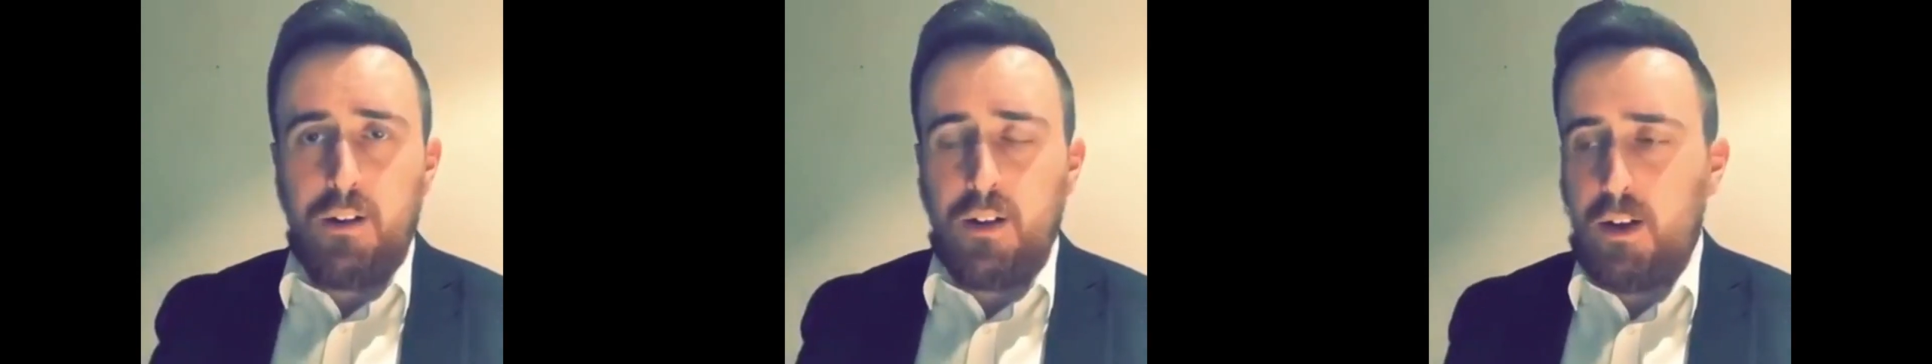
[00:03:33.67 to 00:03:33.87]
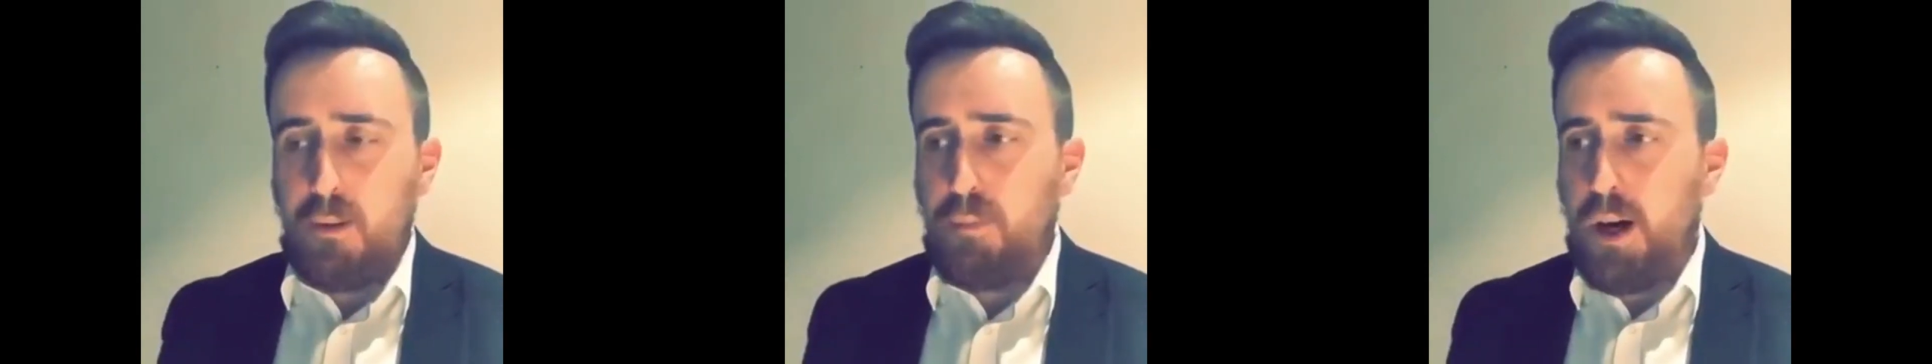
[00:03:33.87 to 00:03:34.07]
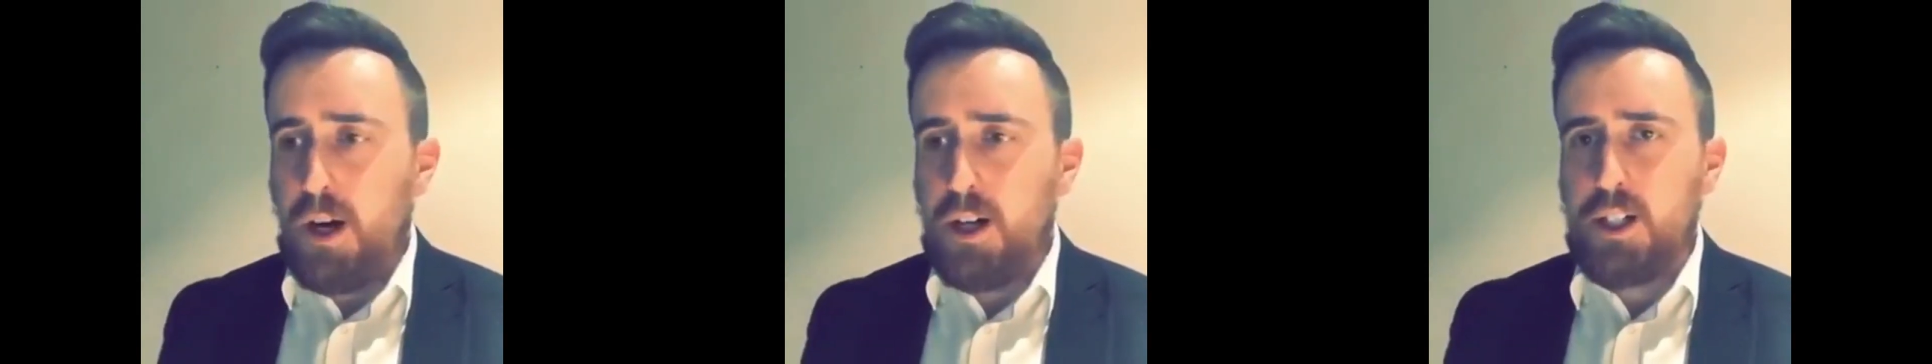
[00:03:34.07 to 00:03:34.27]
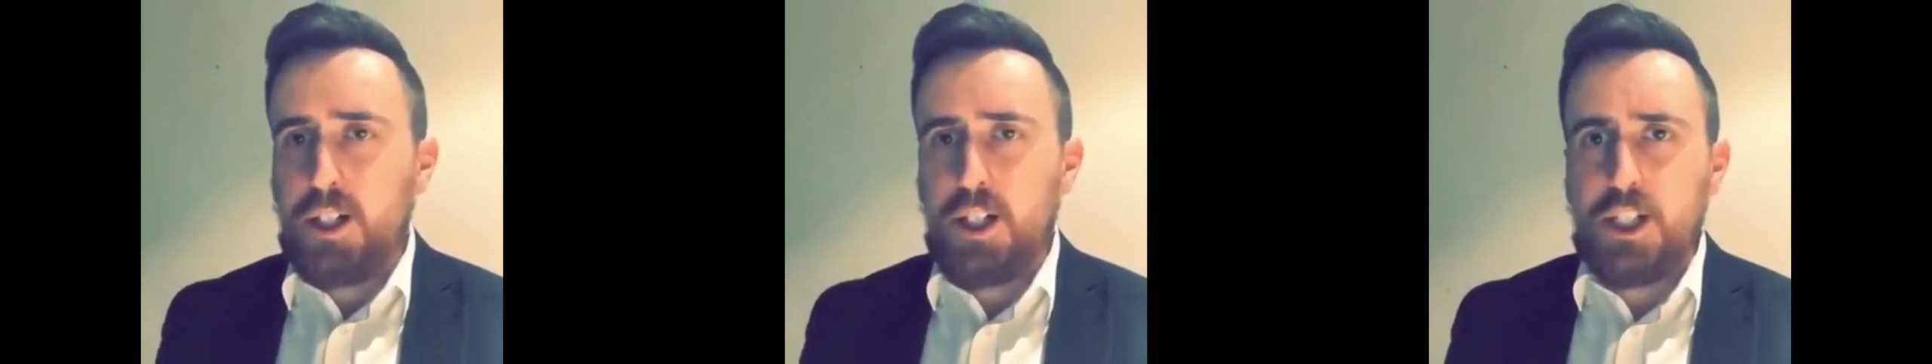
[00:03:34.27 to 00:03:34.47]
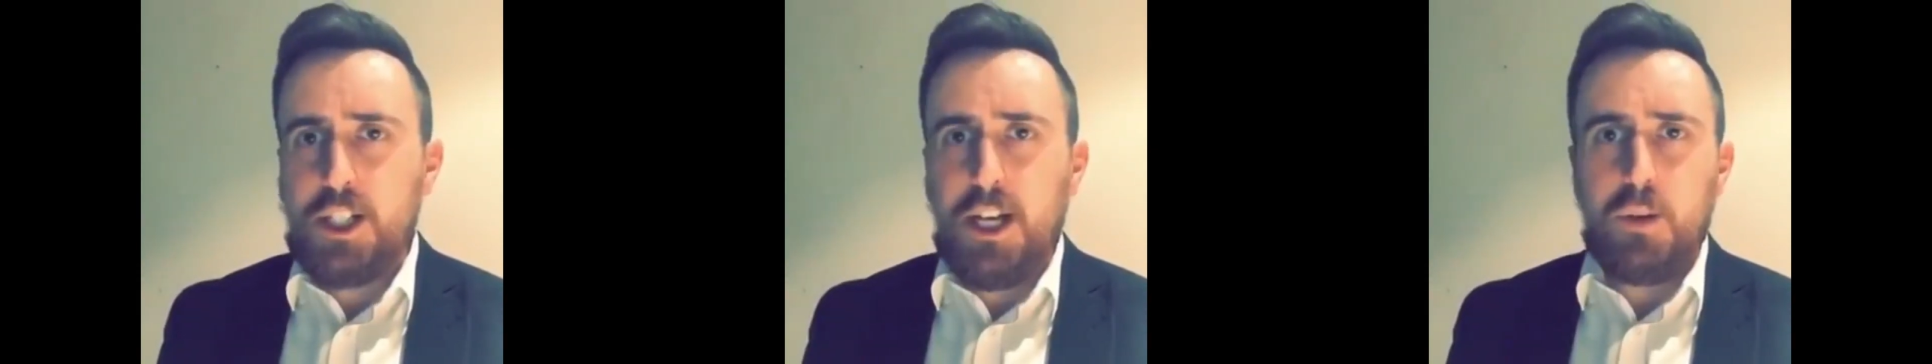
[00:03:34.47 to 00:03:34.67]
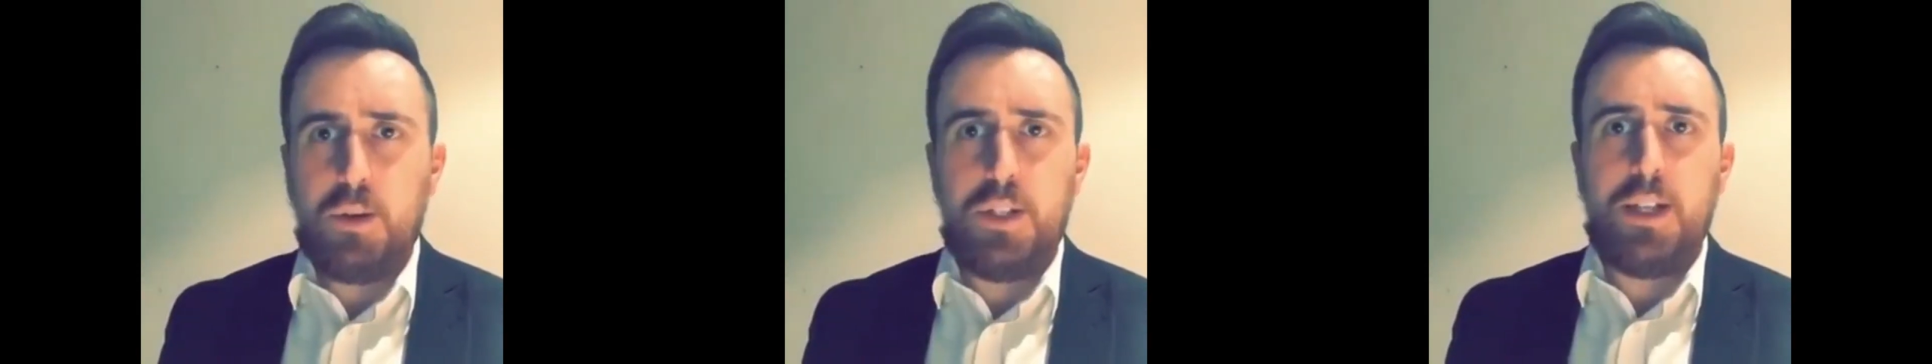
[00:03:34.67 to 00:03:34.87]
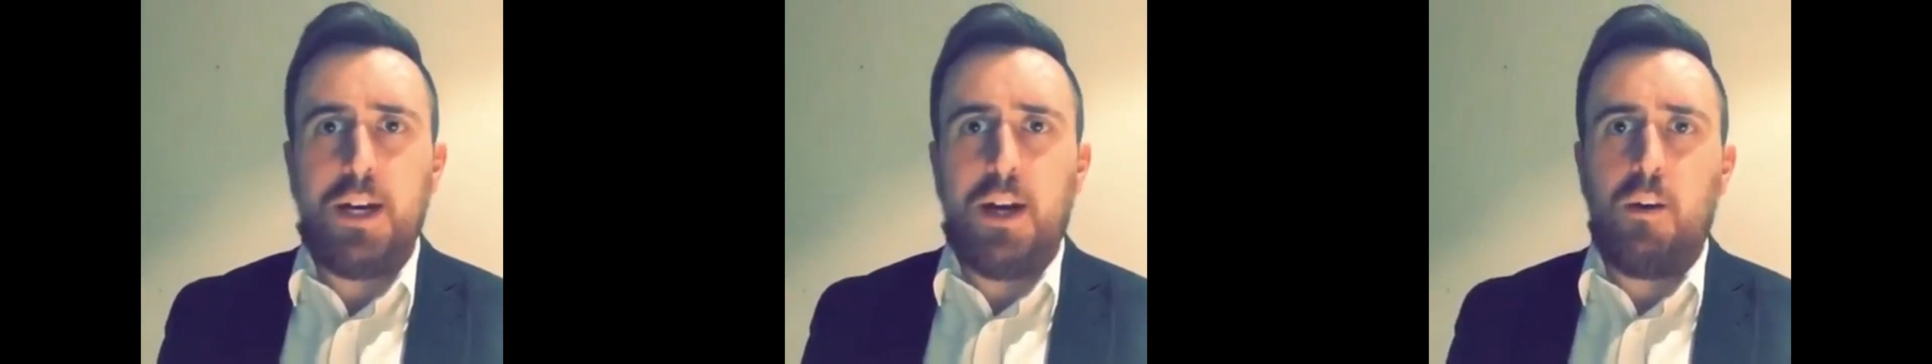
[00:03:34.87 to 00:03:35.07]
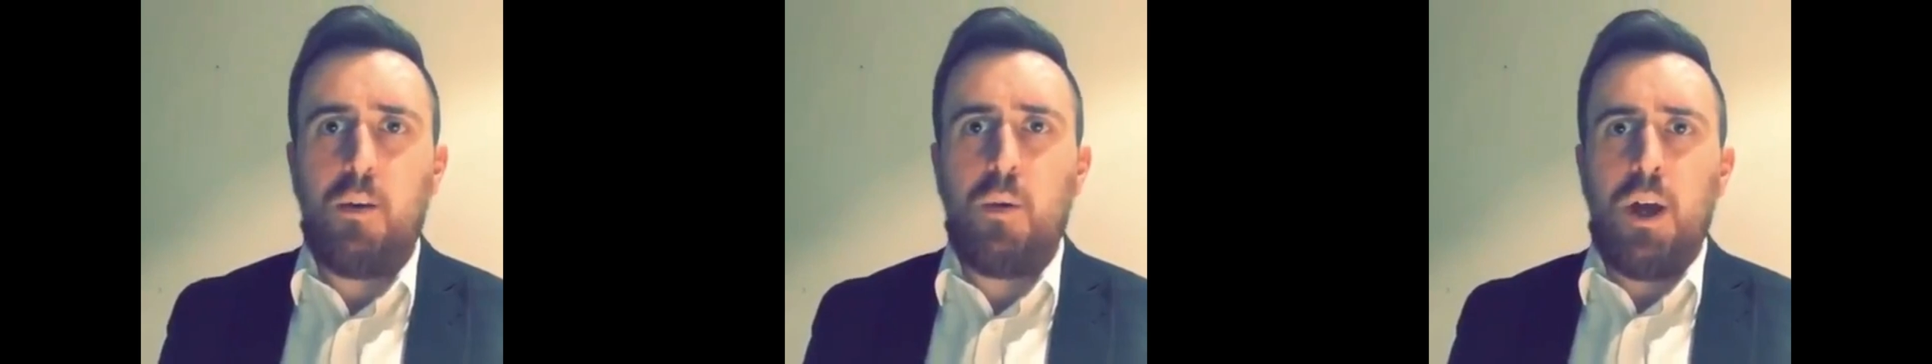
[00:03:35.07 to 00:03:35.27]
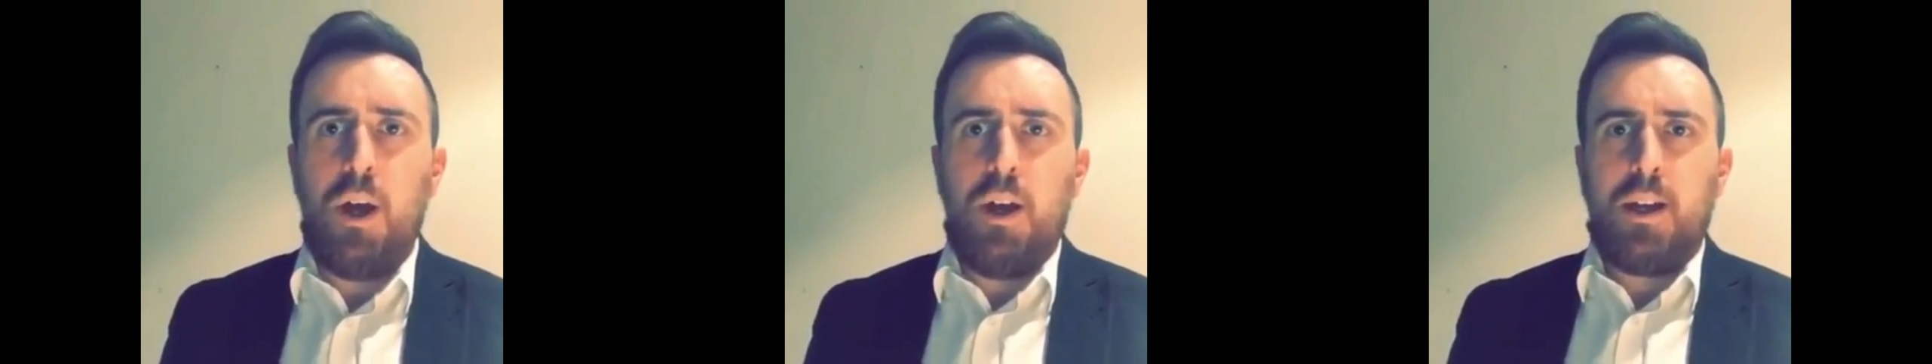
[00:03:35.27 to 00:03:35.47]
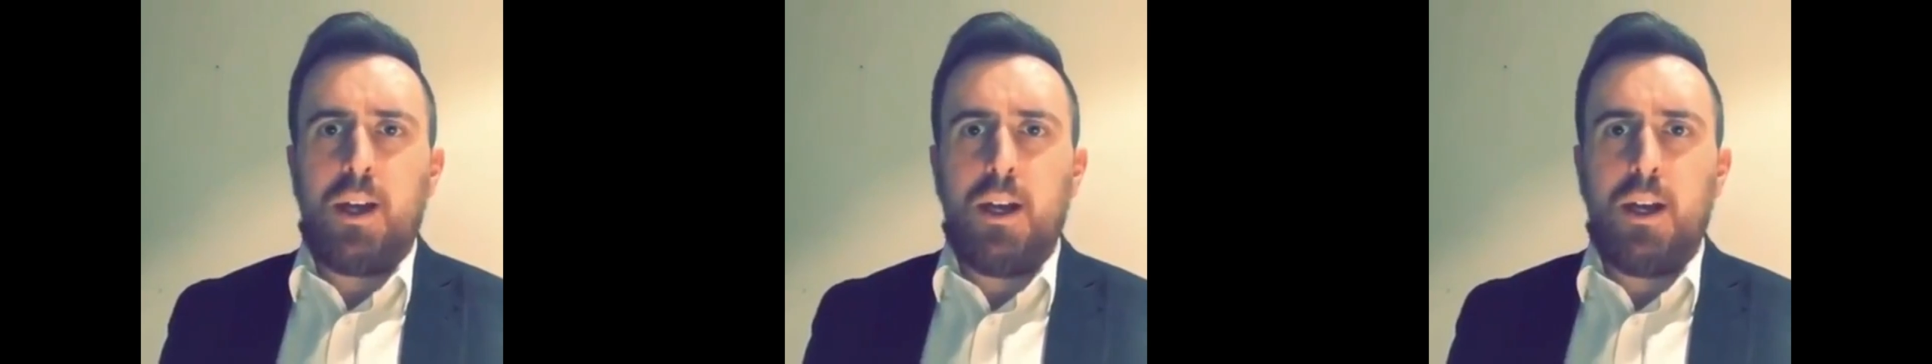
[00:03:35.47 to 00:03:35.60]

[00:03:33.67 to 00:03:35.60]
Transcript: third party, shouted out,